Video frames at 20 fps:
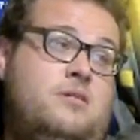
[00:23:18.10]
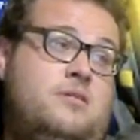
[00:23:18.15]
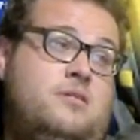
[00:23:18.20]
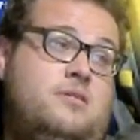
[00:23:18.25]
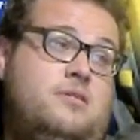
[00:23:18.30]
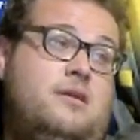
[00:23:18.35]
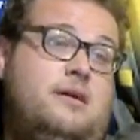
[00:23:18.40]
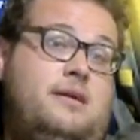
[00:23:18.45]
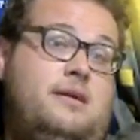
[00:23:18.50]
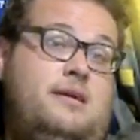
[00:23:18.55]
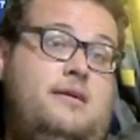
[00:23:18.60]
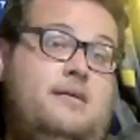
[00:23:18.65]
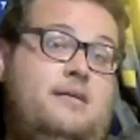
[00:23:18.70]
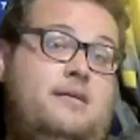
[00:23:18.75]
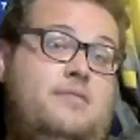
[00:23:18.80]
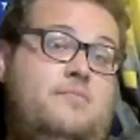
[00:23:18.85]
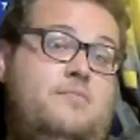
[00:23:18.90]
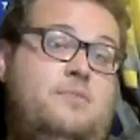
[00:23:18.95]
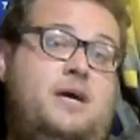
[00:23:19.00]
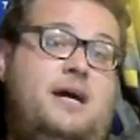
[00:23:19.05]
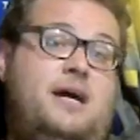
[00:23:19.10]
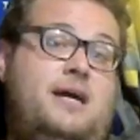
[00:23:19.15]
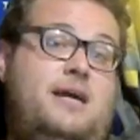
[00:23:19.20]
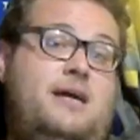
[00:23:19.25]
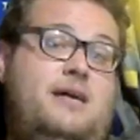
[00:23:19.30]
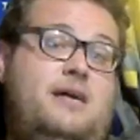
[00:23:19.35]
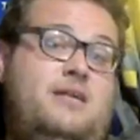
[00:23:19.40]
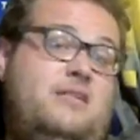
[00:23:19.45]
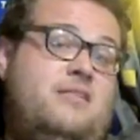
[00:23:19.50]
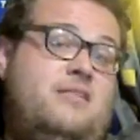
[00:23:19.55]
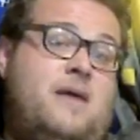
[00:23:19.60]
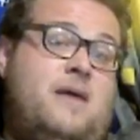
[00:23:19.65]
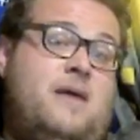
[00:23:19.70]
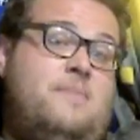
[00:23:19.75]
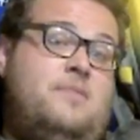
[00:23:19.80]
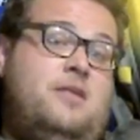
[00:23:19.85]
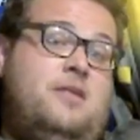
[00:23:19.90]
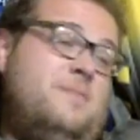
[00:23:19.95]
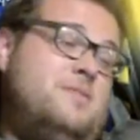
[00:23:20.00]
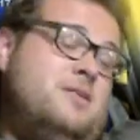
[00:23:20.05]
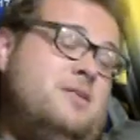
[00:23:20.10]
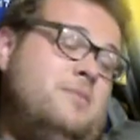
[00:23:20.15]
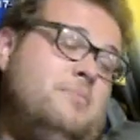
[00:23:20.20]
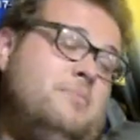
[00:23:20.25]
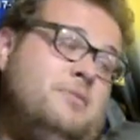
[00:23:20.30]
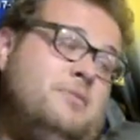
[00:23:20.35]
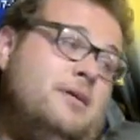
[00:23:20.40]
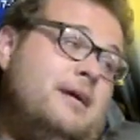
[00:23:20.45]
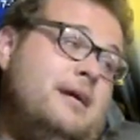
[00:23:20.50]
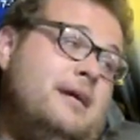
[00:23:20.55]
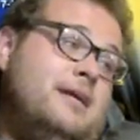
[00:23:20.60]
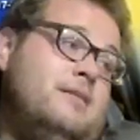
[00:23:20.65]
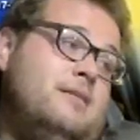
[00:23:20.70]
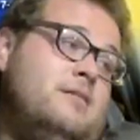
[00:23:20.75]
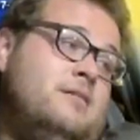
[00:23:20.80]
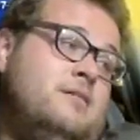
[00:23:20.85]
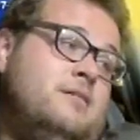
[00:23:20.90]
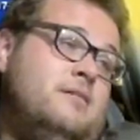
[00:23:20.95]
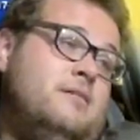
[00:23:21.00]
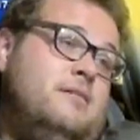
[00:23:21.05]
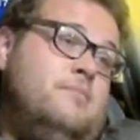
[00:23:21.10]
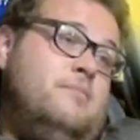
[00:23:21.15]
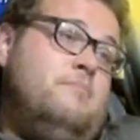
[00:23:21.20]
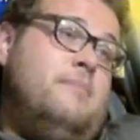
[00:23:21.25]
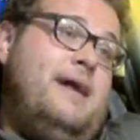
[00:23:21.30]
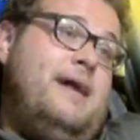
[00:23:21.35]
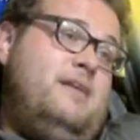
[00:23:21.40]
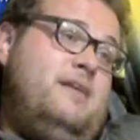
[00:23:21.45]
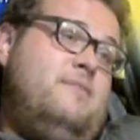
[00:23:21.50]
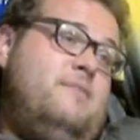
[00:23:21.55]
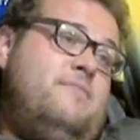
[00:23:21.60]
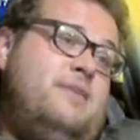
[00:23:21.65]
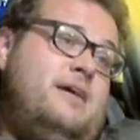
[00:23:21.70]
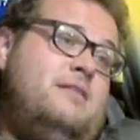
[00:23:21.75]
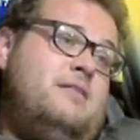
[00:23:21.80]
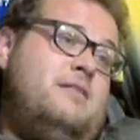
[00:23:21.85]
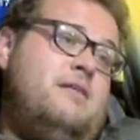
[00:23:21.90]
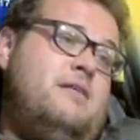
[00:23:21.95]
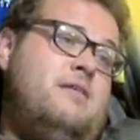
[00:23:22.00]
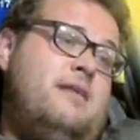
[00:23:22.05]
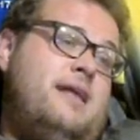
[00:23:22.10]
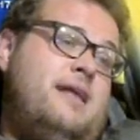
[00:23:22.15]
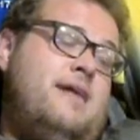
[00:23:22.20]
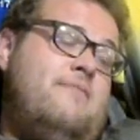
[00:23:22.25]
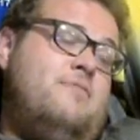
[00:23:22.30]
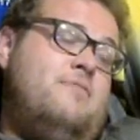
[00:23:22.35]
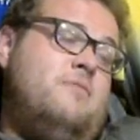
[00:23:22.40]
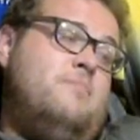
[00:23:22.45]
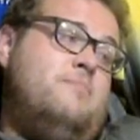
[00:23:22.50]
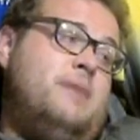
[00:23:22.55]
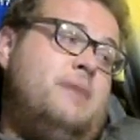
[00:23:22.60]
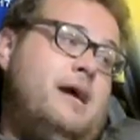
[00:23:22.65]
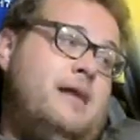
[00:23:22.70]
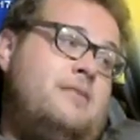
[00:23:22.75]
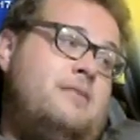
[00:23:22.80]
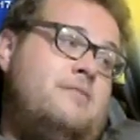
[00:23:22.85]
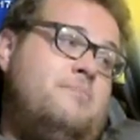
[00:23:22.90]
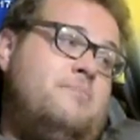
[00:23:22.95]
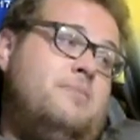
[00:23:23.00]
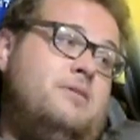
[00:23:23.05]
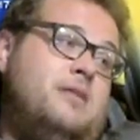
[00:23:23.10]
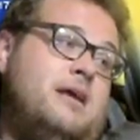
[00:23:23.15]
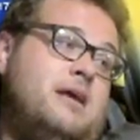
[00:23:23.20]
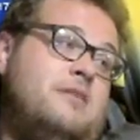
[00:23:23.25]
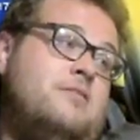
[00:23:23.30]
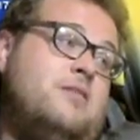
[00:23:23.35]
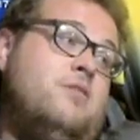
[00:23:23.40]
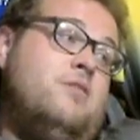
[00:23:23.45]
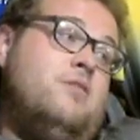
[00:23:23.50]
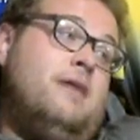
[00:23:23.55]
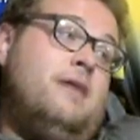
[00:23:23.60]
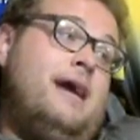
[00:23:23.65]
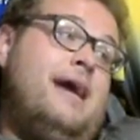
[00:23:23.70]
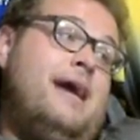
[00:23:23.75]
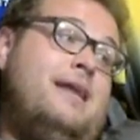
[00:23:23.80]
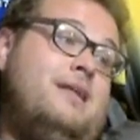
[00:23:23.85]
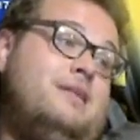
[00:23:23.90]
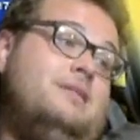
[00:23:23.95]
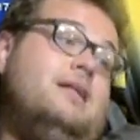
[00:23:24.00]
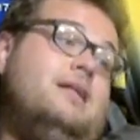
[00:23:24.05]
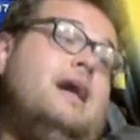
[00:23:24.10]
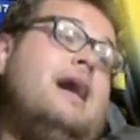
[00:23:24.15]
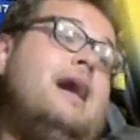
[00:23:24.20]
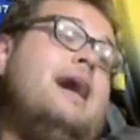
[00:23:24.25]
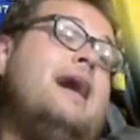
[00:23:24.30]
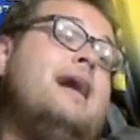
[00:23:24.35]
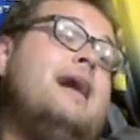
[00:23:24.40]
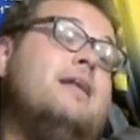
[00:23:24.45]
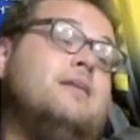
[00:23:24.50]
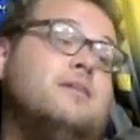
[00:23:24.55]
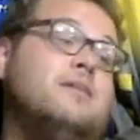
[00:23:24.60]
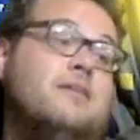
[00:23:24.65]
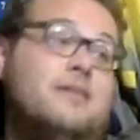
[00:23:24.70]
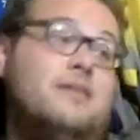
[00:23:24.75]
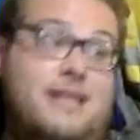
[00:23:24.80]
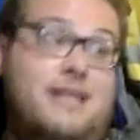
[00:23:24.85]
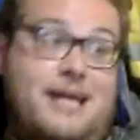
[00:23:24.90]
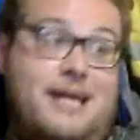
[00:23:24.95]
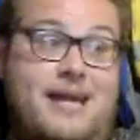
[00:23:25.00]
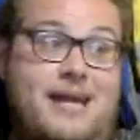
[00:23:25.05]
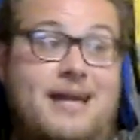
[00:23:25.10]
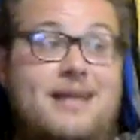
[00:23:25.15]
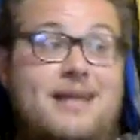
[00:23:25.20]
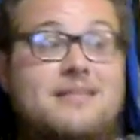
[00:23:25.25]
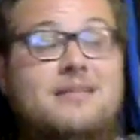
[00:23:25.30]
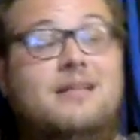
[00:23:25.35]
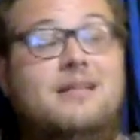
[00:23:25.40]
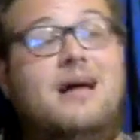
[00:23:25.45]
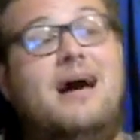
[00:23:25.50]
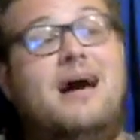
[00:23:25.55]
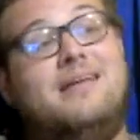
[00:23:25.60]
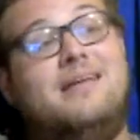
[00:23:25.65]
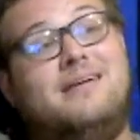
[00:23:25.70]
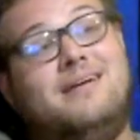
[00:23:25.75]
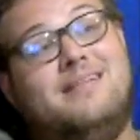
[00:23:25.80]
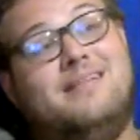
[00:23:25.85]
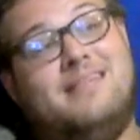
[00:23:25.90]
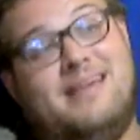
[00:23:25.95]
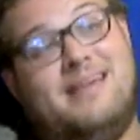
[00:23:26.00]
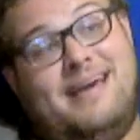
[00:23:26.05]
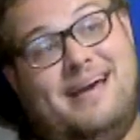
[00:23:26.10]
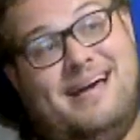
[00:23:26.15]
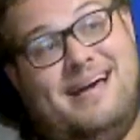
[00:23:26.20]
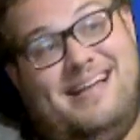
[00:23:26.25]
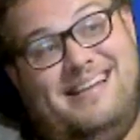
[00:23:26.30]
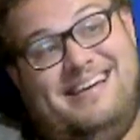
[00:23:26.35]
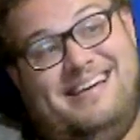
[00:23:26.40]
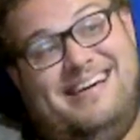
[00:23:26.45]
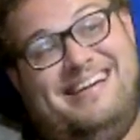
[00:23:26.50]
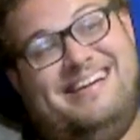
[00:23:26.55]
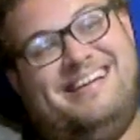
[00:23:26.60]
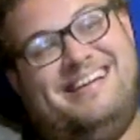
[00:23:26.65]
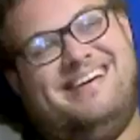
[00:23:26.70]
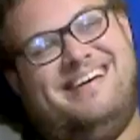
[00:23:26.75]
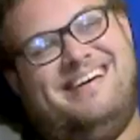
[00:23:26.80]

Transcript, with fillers: Like Baez stepped it up to the plate main event didn't have their best, but they still had a lot of good names, a lot of good talent.